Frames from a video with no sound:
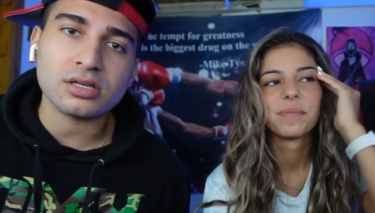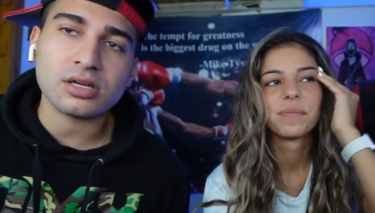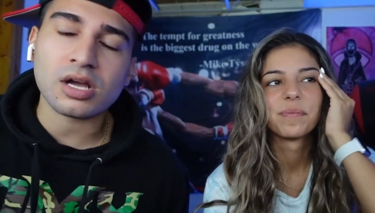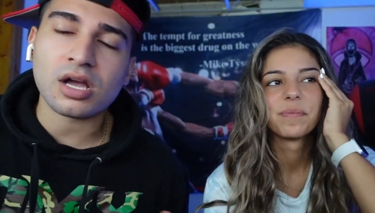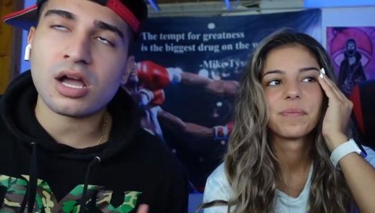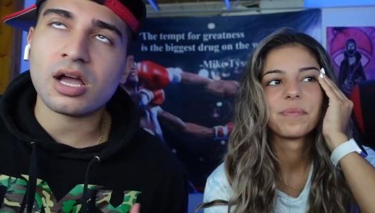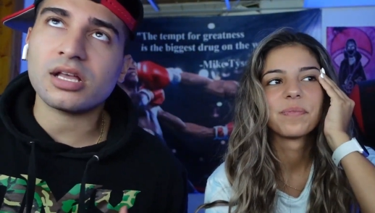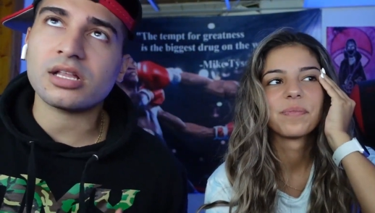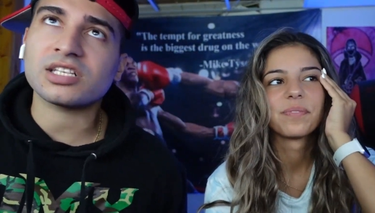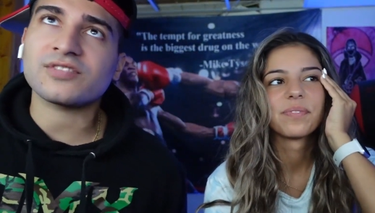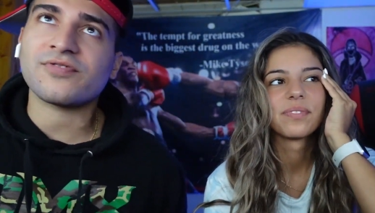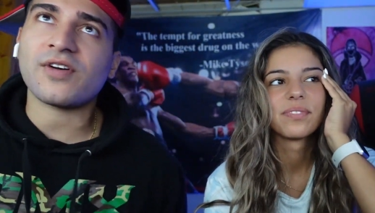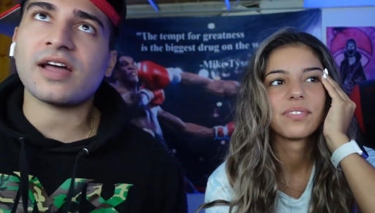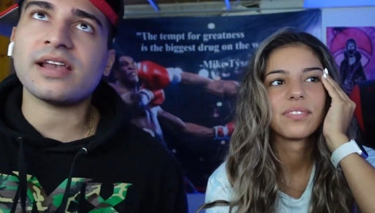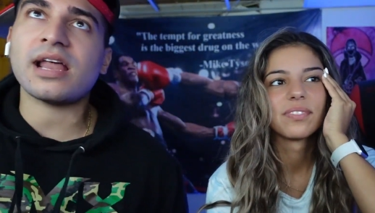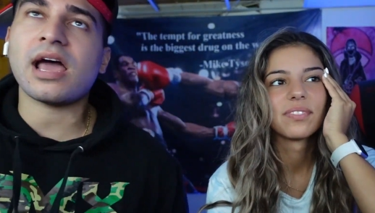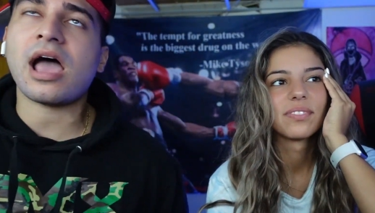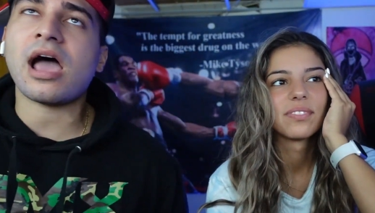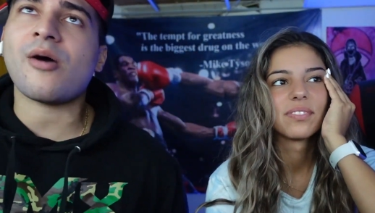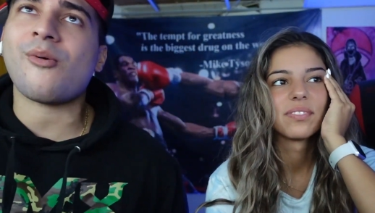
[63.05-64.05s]
Speaker 1: All right, let's
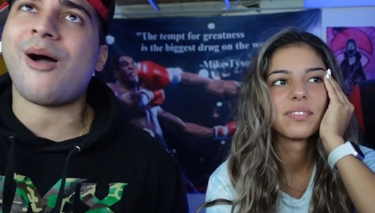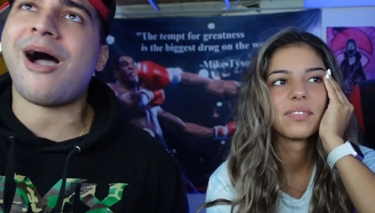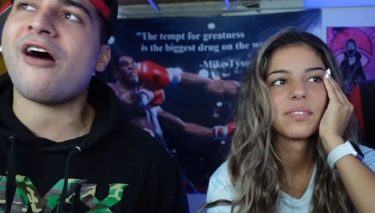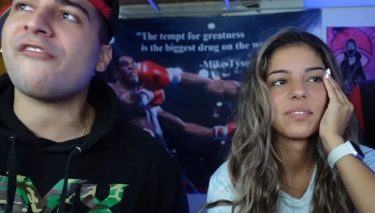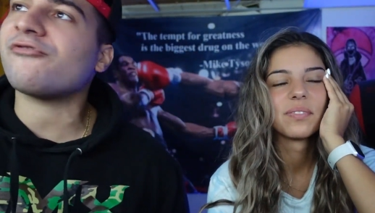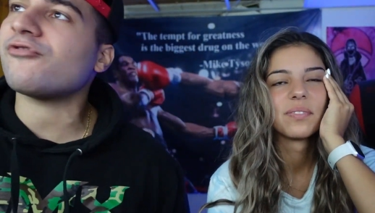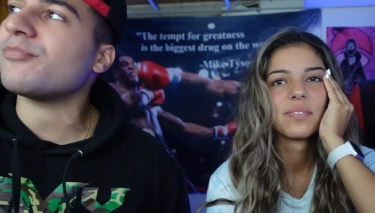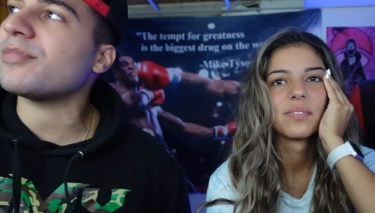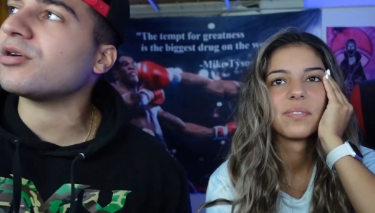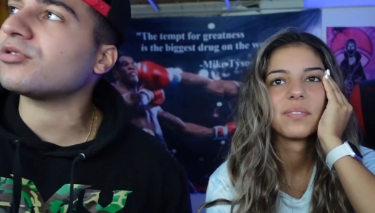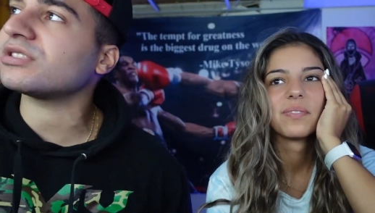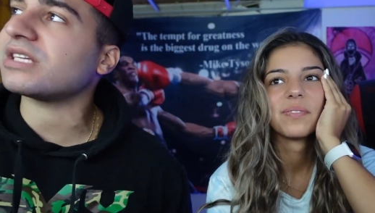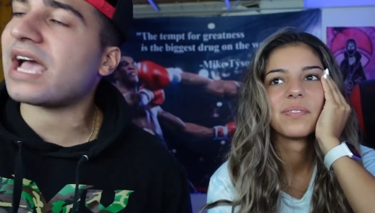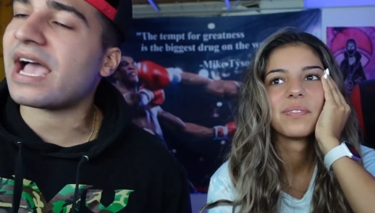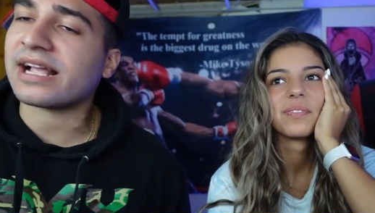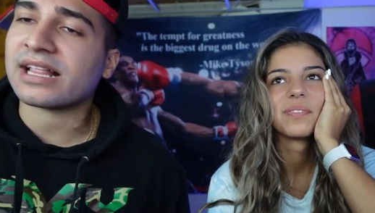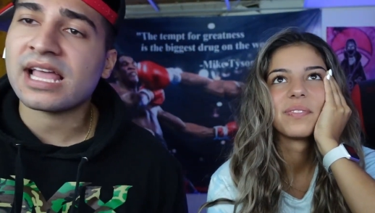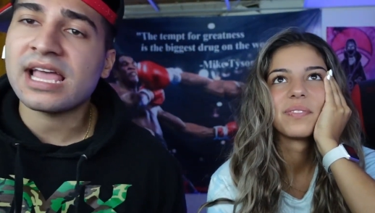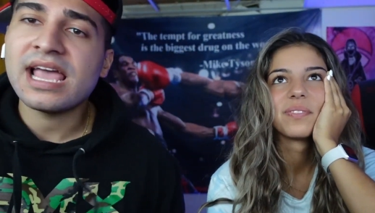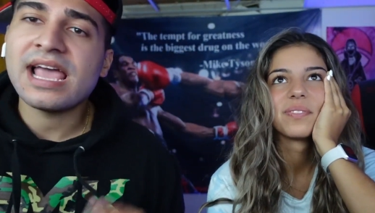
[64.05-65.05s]
find out how alpha males
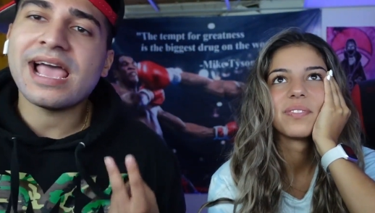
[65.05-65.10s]
act.